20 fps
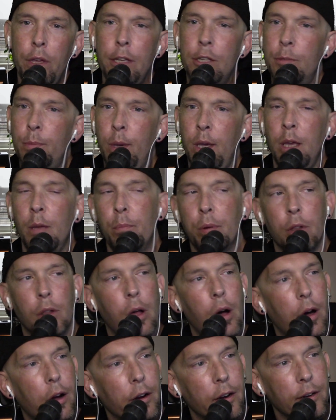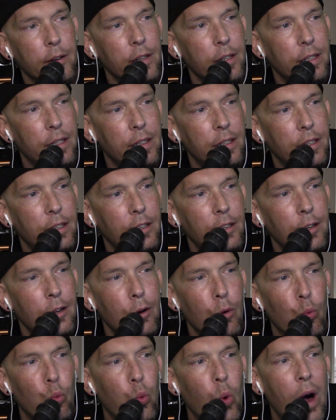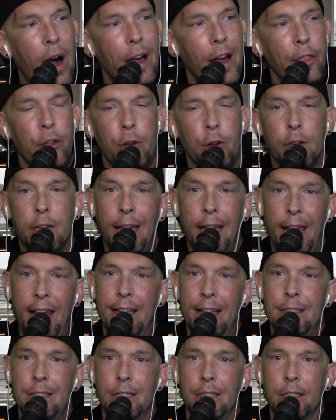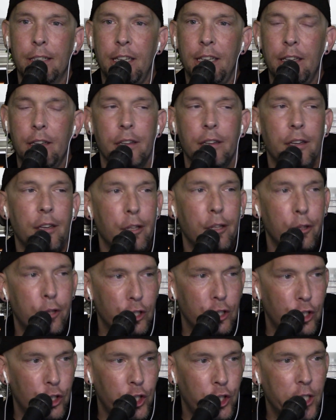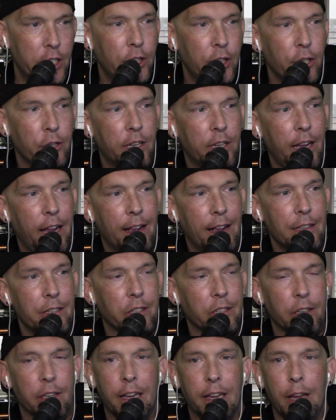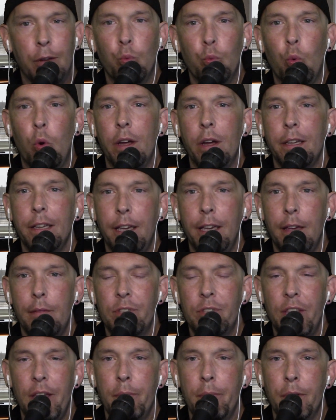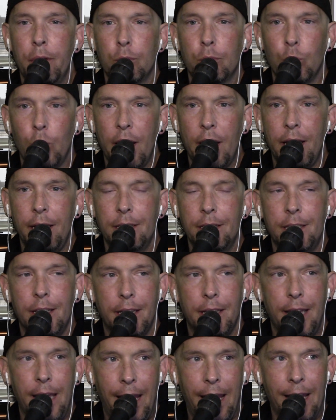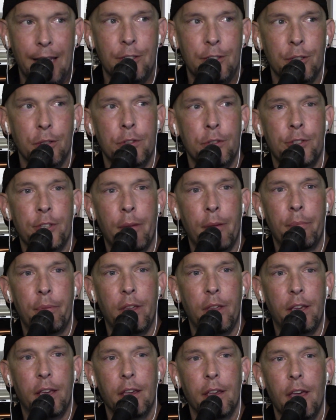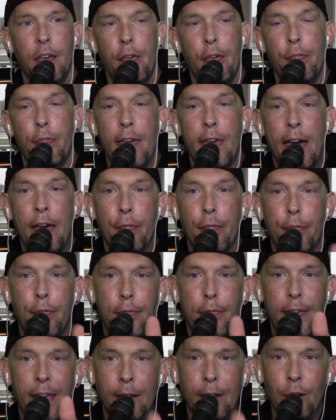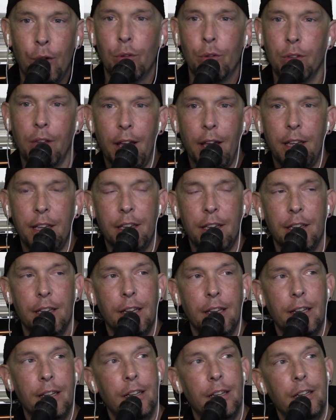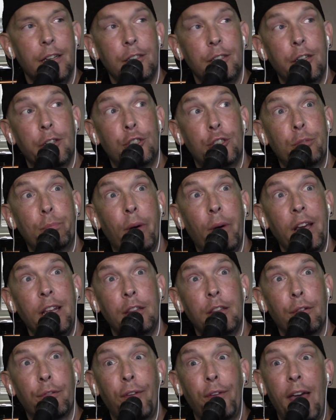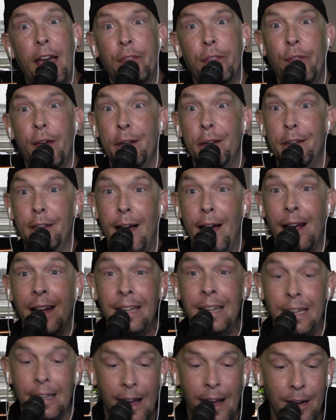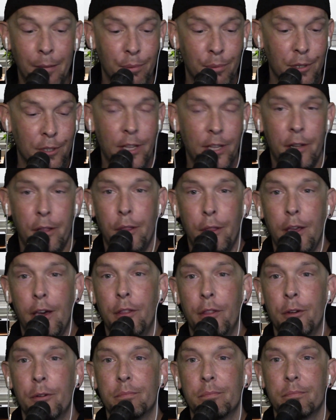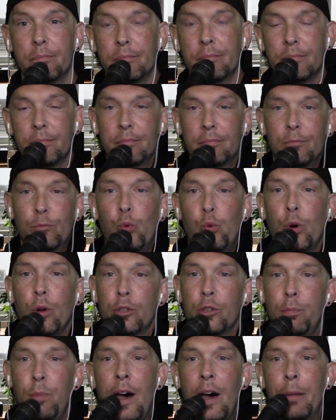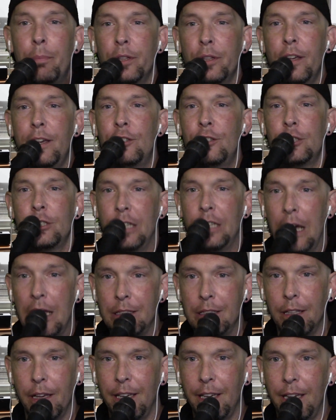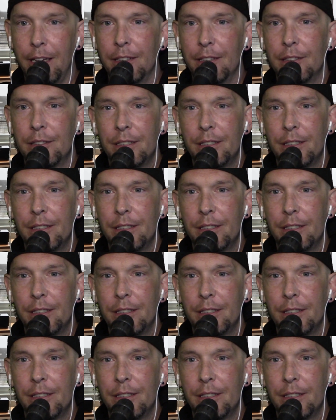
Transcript: these people are, why they're canceling the shit they're canceling, and what gives them the right to cancel something that they don't like, despite the fact that ninety-nine percent of the other world's population does like it.